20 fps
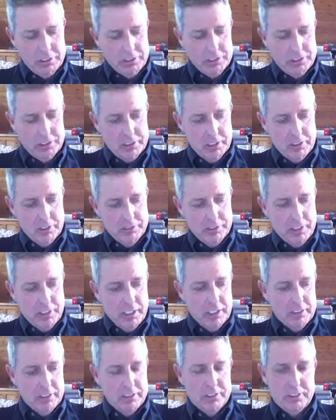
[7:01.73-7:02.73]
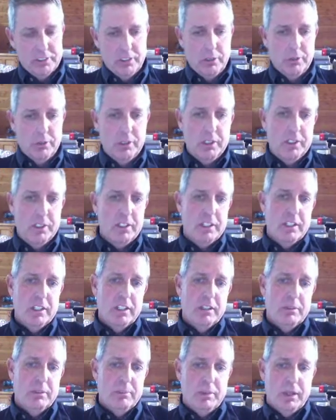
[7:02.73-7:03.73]
stuff yet,
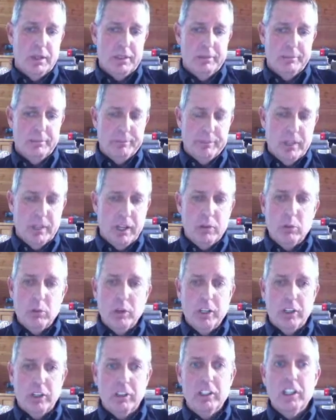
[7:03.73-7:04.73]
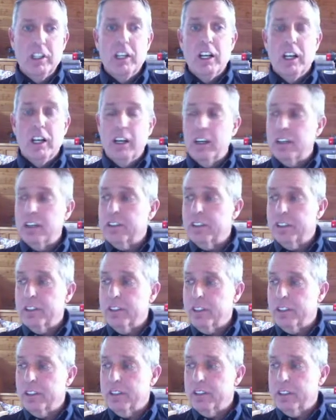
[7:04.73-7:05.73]
but I will.
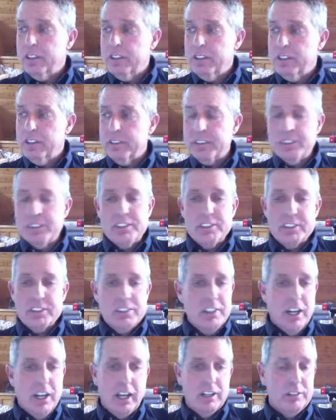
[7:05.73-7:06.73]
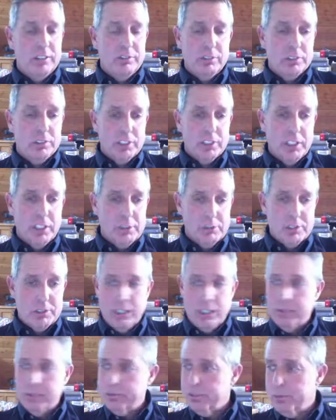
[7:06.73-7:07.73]
This is not a full-time
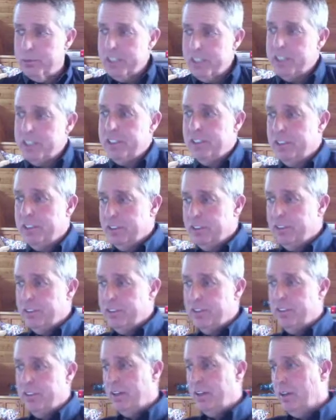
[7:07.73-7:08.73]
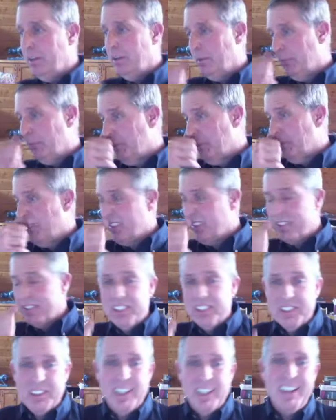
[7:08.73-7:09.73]
job for me.
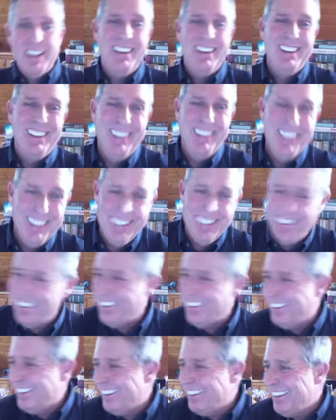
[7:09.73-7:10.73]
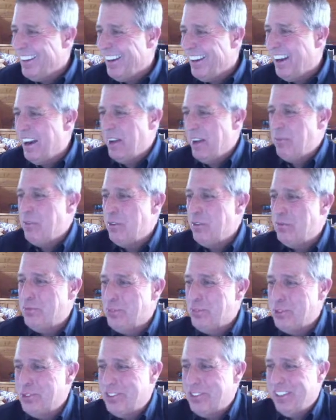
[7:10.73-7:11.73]
This is I'm a
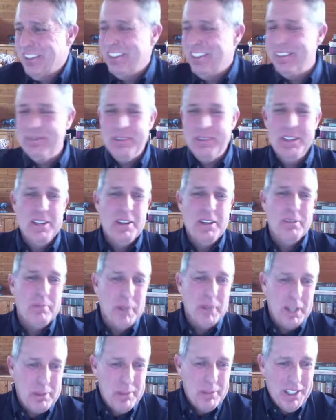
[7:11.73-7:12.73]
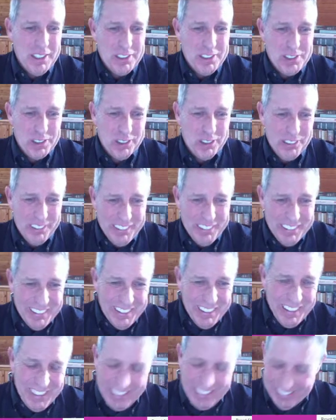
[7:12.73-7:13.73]
full-time money manager
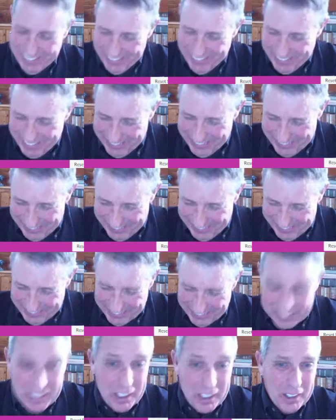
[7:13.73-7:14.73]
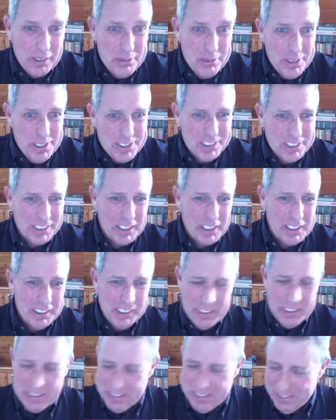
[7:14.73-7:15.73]
and economist.
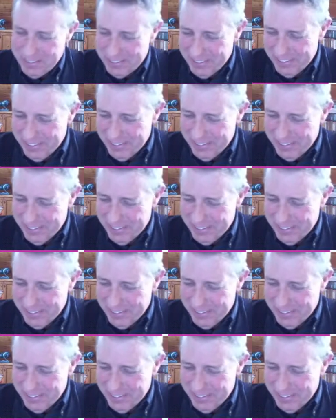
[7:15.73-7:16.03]
Lately, I